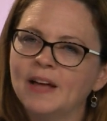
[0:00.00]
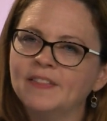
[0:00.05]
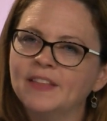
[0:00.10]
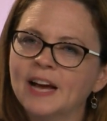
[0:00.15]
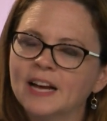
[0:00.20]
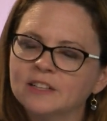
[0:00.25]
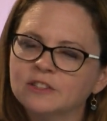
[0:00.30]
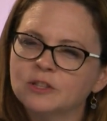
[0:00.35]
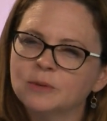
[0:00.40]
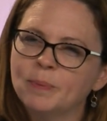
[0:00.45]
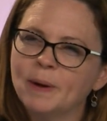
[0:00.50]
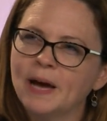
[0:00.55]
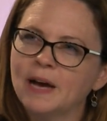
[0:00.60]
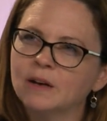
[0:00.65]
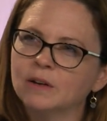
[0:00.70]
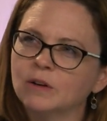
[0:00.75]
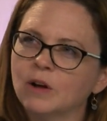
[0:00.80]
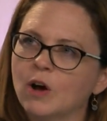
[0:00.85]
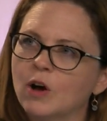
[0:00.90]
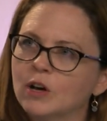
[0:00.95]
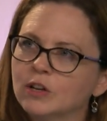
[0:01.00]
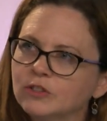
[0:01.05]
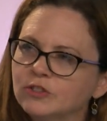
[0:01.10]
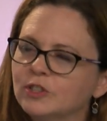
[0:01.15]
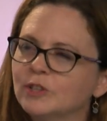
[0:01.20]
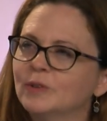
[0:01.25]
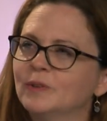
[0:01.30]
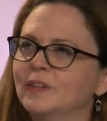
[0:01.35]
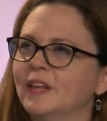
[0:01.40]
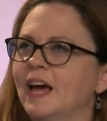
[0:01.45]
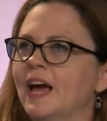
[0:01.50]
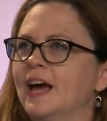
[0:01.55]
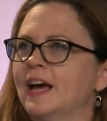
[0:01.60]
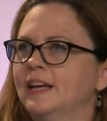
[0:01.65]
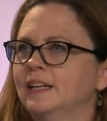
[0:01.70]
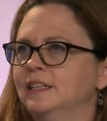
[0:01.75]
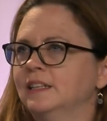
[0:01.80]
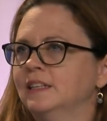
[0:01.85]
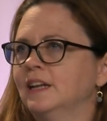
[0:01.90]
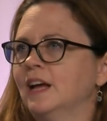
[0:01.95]
that's about also
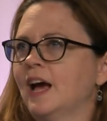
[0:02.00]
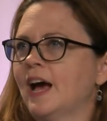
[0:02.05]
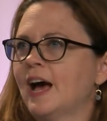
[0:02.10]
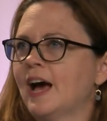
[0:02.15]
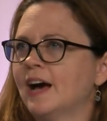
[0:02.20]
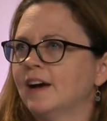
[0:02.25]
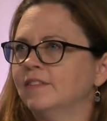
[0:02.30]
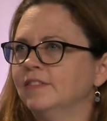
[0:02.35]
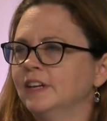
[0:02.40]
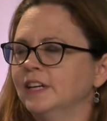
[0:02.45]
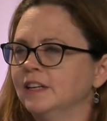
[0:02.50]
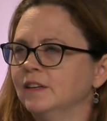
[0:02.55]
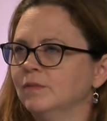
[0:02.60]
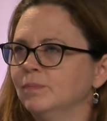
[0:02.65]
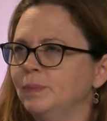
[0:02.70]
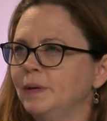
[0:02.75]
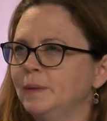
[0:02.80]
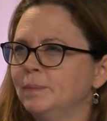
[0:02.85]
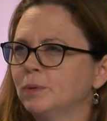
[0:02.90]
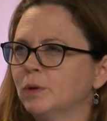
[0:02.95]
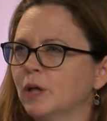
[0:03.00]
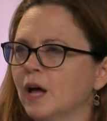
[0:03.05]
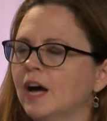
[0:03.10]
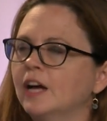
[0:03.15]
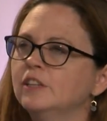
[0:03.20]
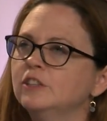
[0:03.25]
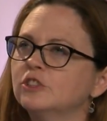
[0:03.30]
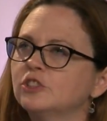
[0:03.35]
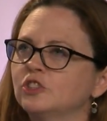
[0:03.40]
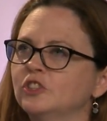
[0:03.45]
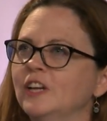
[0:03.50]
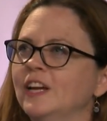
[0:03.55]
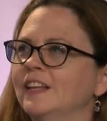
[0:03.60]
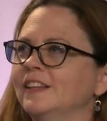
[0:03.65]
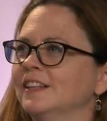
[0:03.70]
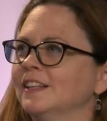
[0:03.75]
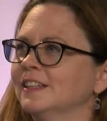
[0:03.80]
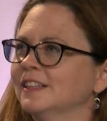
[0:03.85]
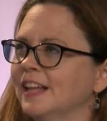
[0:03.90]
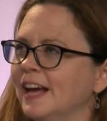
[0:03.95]
then having people
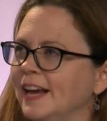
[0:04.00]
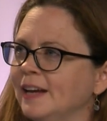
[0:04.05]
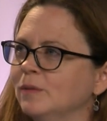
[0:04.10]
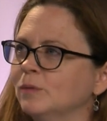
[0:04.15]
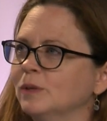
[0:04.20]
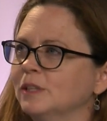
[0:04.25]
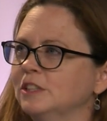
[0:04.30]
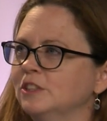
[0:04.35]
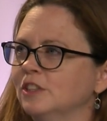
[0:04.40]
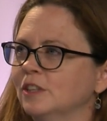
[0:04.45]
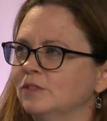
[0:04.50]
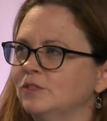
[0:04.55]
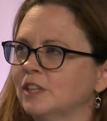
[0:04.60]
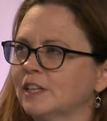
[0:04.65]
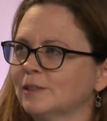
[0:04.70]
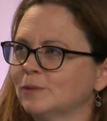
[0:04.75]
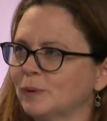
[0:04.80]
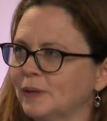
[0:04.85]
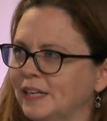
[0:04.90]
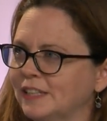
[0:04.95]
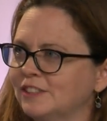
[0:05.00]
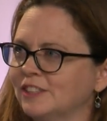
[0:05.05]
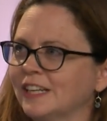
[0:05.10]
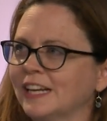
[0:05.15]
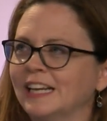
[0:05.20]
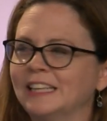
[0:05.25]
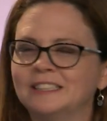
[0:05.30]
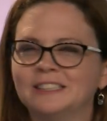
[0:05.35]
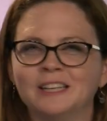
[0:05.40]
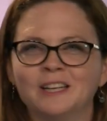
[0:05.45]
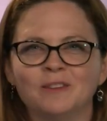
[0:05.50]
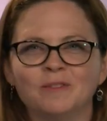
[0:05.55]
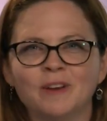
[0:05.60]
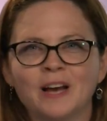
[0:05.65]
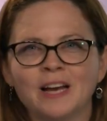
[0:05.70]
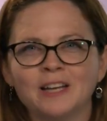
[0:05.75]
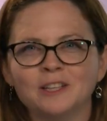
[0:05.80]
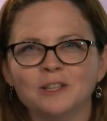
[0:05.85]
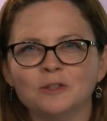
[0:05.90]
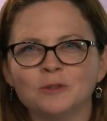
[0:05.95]
understand the language of Jesuit education and
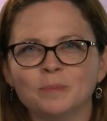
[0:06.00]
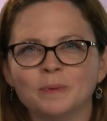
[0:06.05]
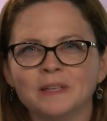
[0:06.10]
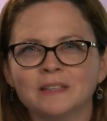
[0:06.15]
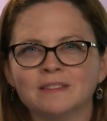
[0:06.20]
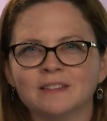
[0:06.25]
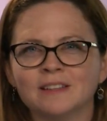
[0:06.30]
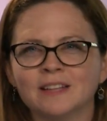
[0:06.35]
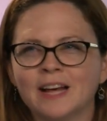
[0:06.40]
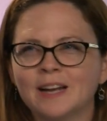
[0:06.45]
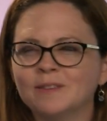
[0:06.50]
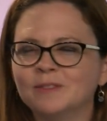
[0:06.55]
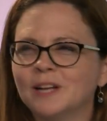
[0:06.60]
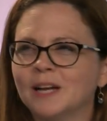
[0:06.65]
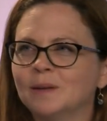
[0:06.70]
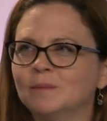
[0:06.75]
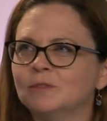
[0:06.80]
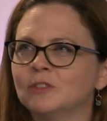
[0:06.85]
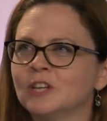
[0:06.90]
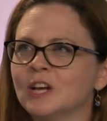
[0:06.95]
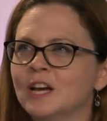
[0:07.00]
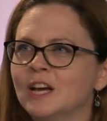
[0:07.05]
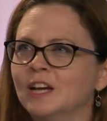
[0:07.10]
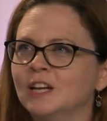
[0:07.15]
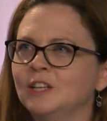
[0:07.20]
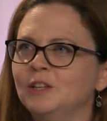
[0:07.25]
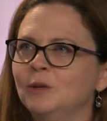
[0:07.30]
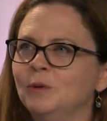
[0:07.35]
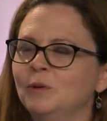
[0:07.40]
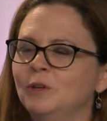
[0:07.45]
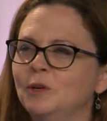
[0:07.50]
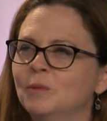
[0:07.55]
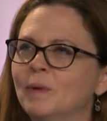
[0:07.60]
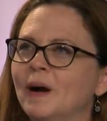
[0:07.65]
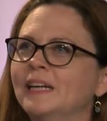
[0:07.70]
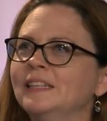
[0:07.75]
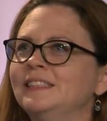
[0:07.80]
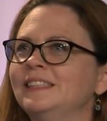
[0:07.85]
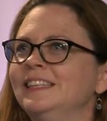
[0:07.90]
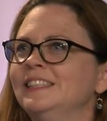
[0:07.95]
values, because a lot of times you
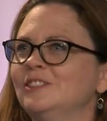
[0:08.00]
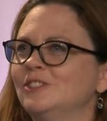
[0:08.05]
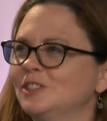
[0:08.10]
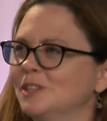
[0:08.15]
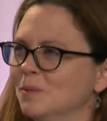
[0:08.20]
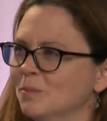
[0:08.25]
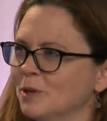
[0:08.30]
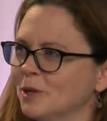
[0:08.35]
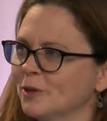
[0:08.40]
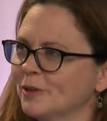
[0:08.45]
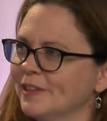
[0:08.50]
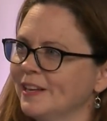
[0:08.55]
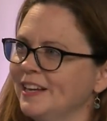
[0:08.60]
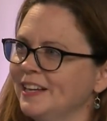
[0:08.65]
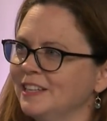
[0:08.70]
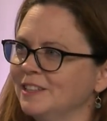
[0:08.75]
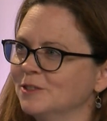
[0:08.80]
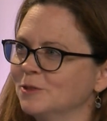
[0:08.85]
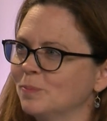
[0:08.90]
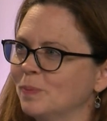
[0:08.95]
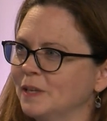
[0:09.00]
might teach similar things,